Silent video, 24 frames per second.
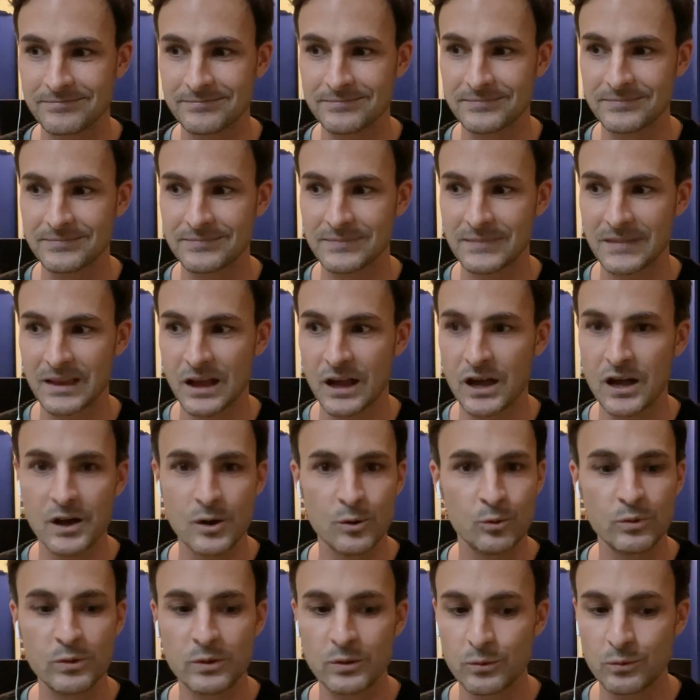then,
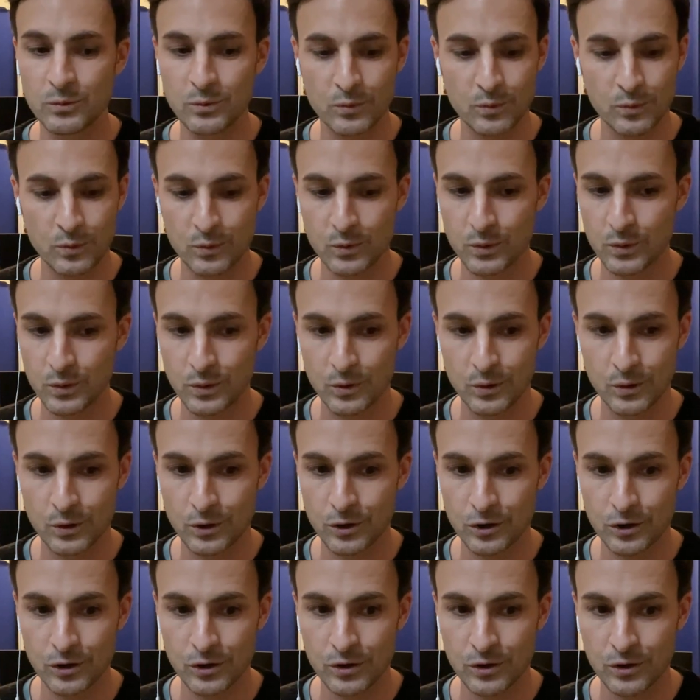if you do this
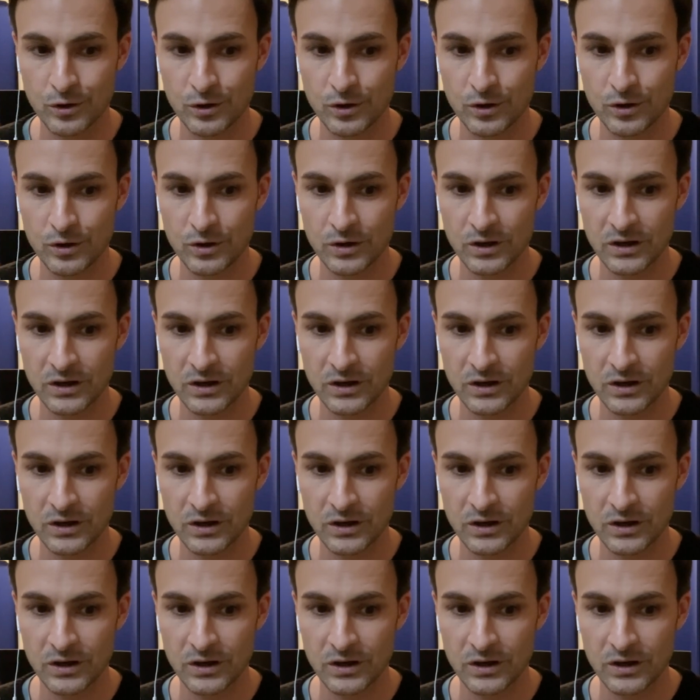change?